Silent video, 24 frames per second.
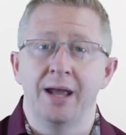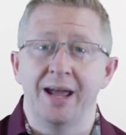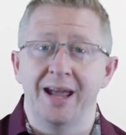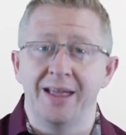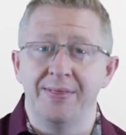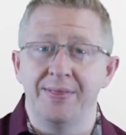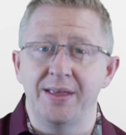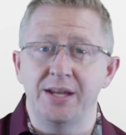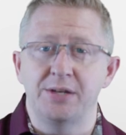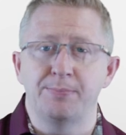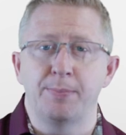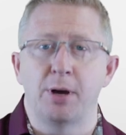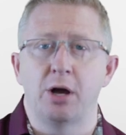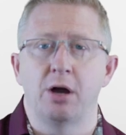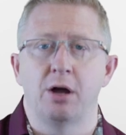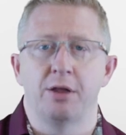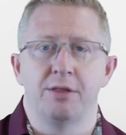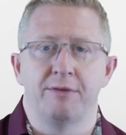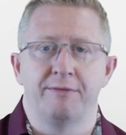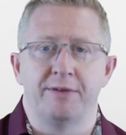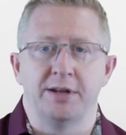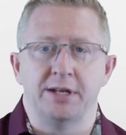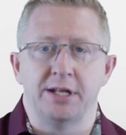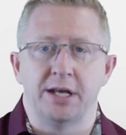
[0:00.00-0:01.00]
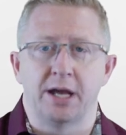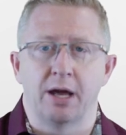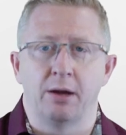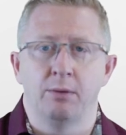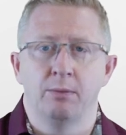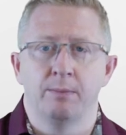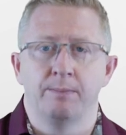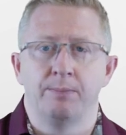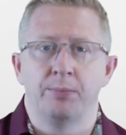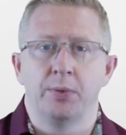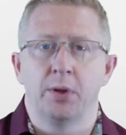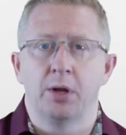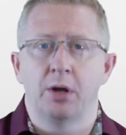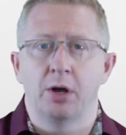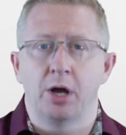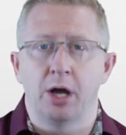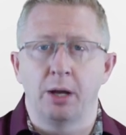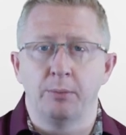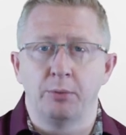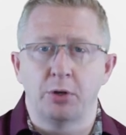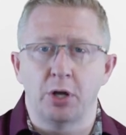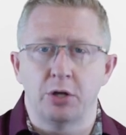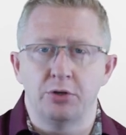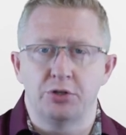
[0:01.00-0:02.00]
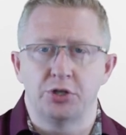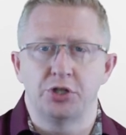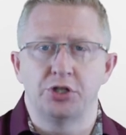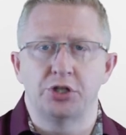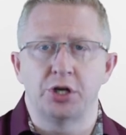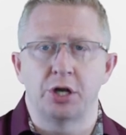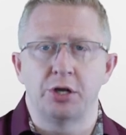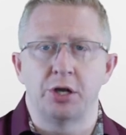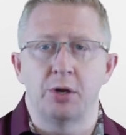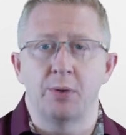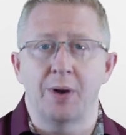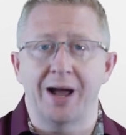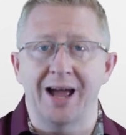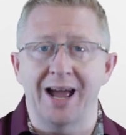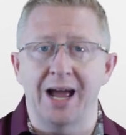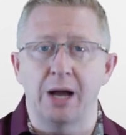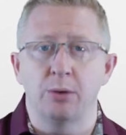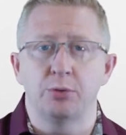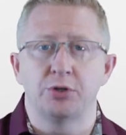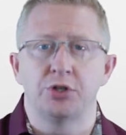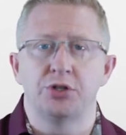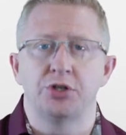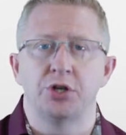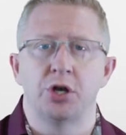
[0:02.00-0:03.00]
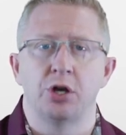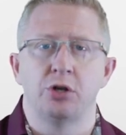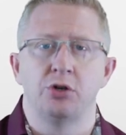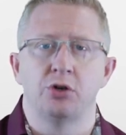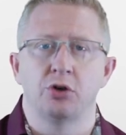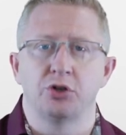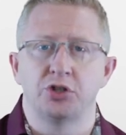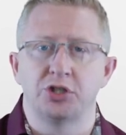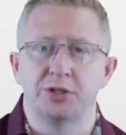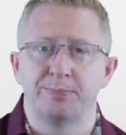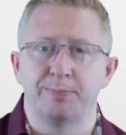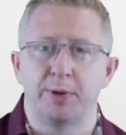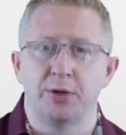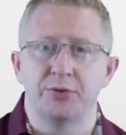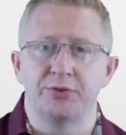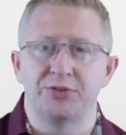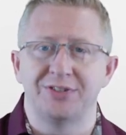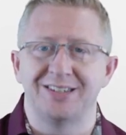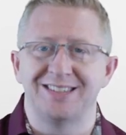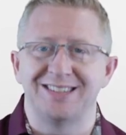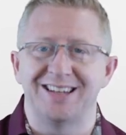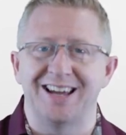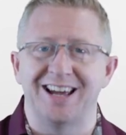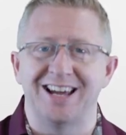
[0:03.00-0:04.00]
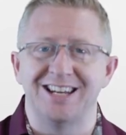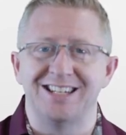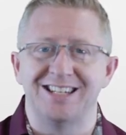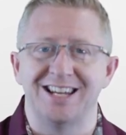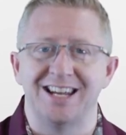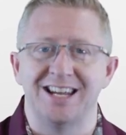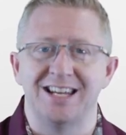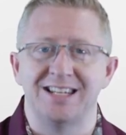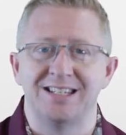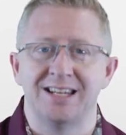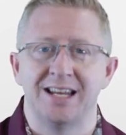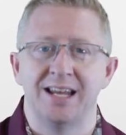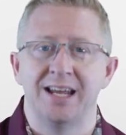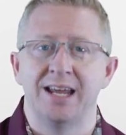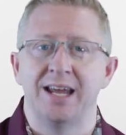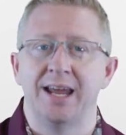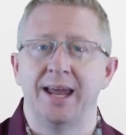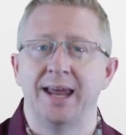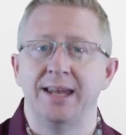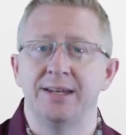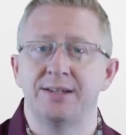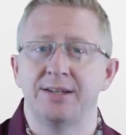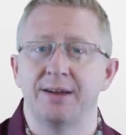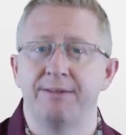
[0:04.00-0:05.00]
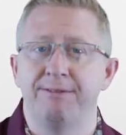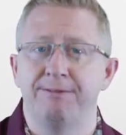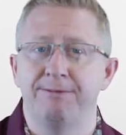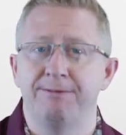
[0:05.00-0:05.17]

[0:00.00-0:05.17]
In this part of the video, I'm going to show you how to turn your sponsor's ideas into